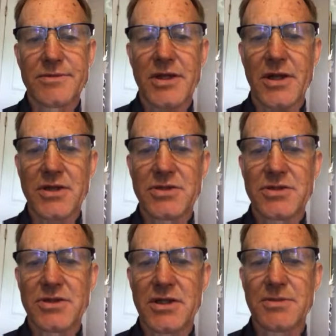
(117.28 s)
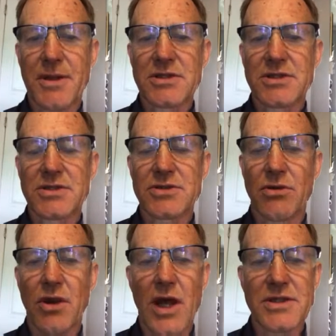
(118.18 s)
deductions, expenses,
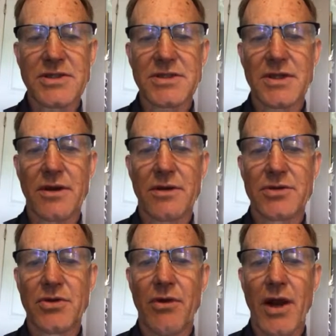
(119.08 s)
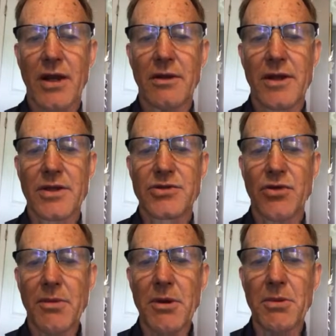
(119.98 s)
or losses that are directly
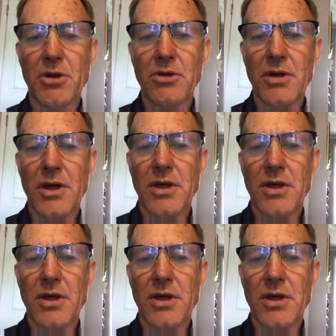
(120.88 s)
attributable